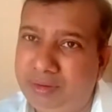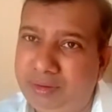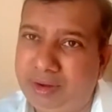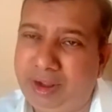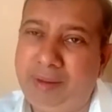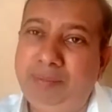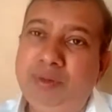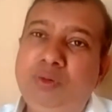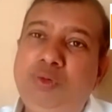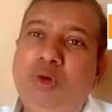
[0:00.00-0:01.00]
RAM
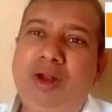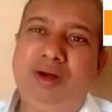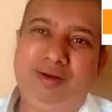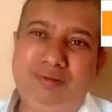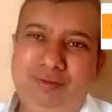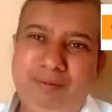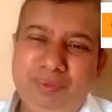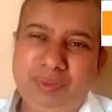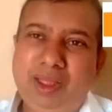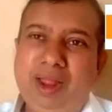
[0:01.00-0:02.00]
to hard disk
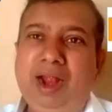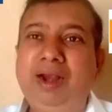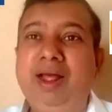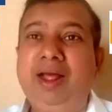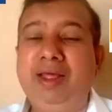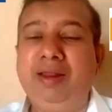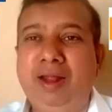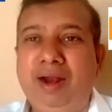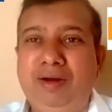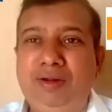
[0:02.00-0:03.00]
and again
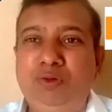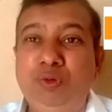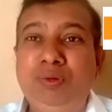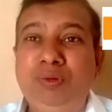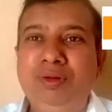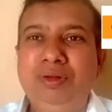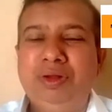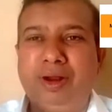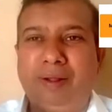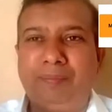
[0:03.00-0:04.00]
hard disk to
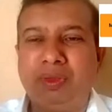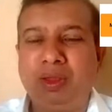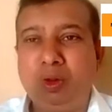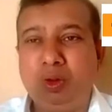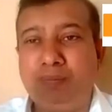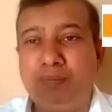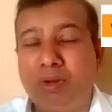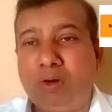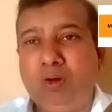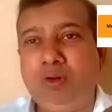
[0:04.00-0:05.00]
RAM. Now,
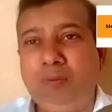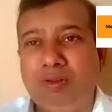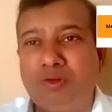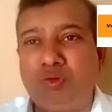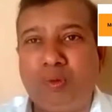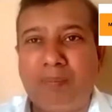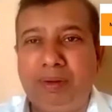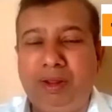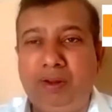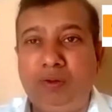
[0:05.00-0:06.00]
because of this
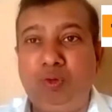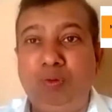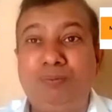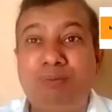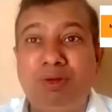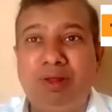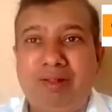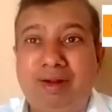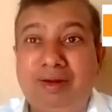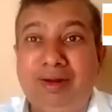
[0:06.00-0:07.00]
swapping, you feel
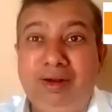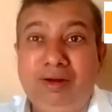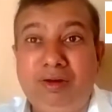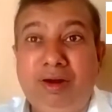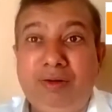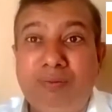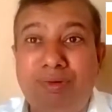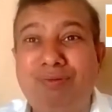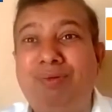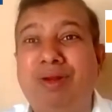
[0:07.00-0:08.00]
that entire
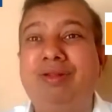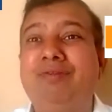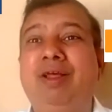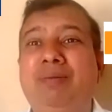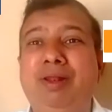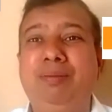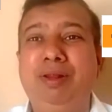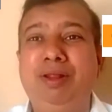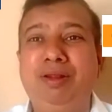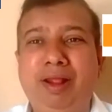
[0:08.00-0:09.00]
Word file is
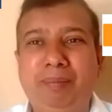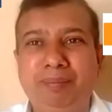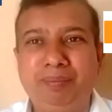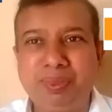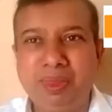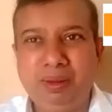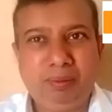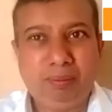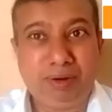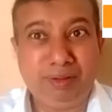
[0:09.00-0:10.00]
available in RAM.
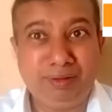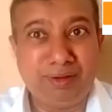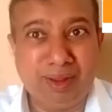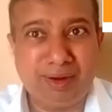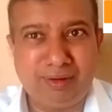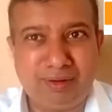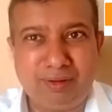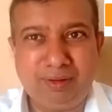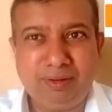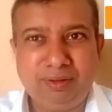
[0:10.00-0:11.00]
But in
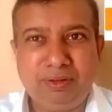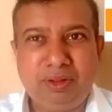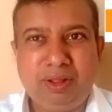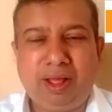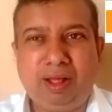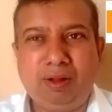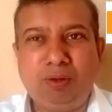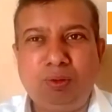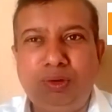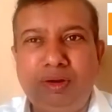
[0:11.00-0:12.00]
reality,
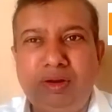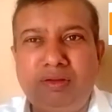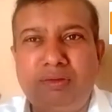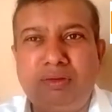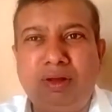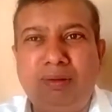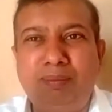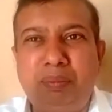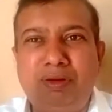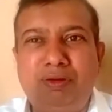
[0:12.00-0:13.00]
only
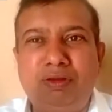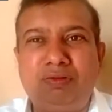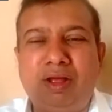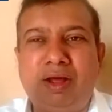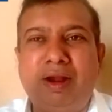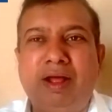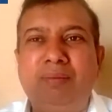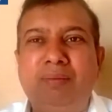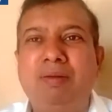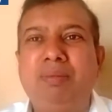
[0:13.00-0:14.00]
some pages are
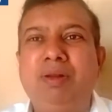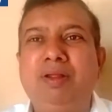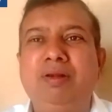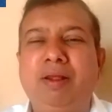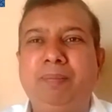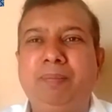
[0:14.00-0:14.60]
available in RAM.